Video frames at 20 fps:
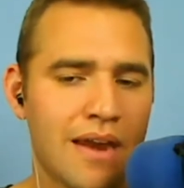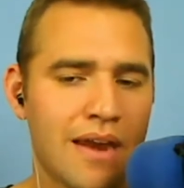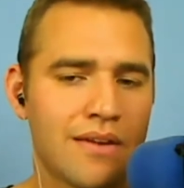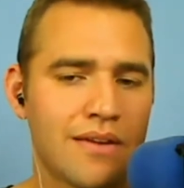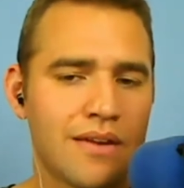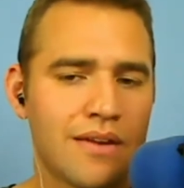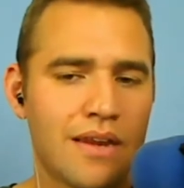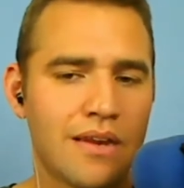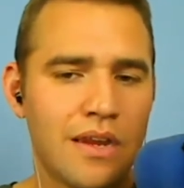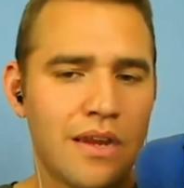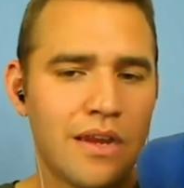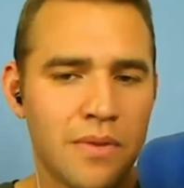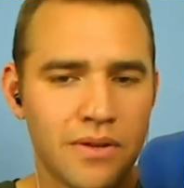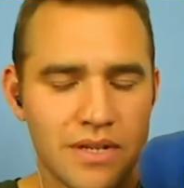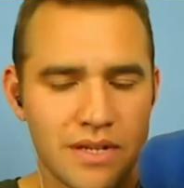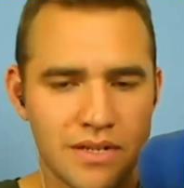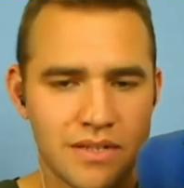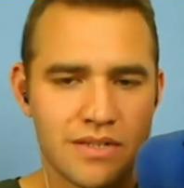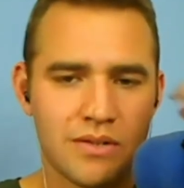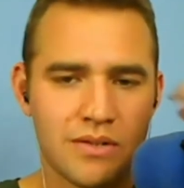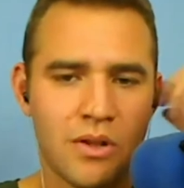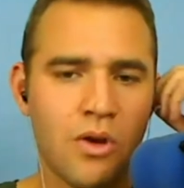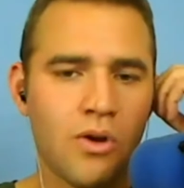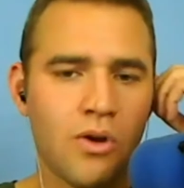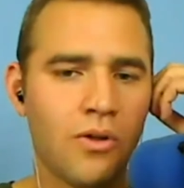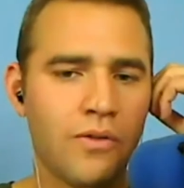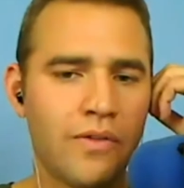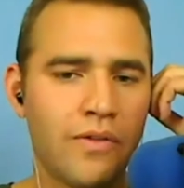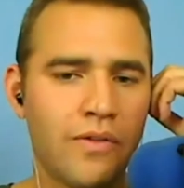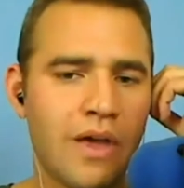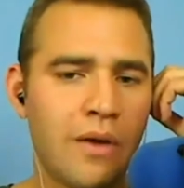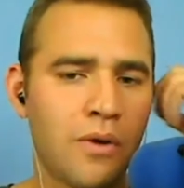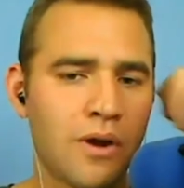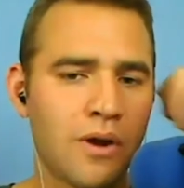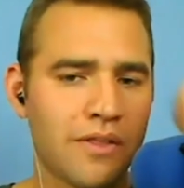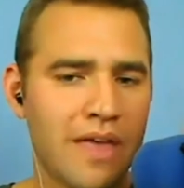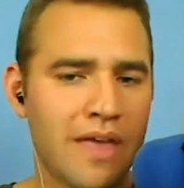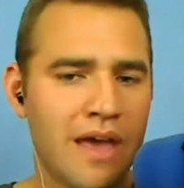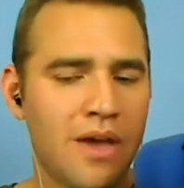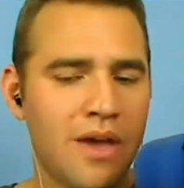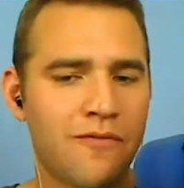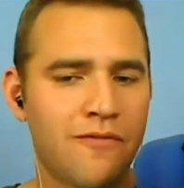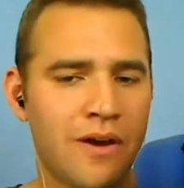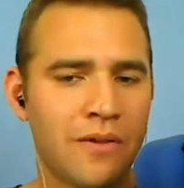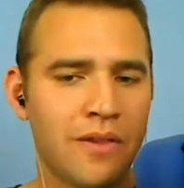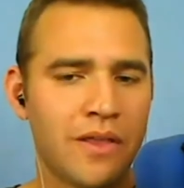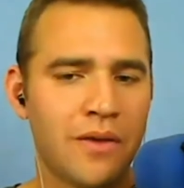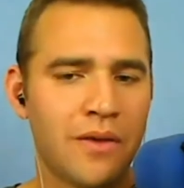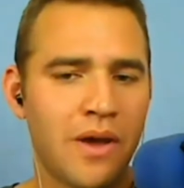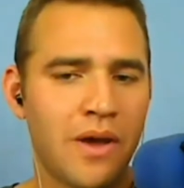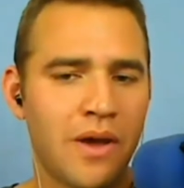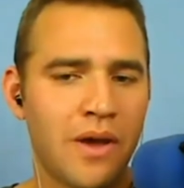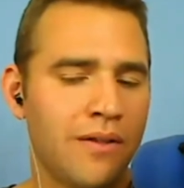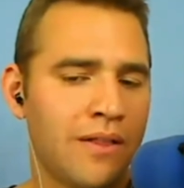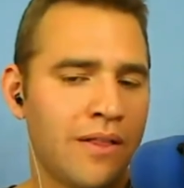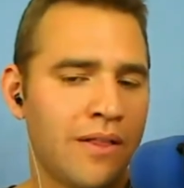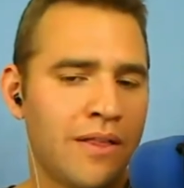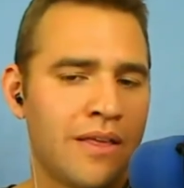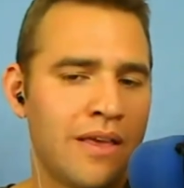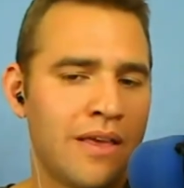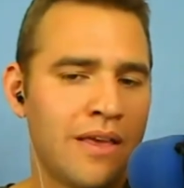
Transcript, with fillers: And and he built his local network that way fairly well.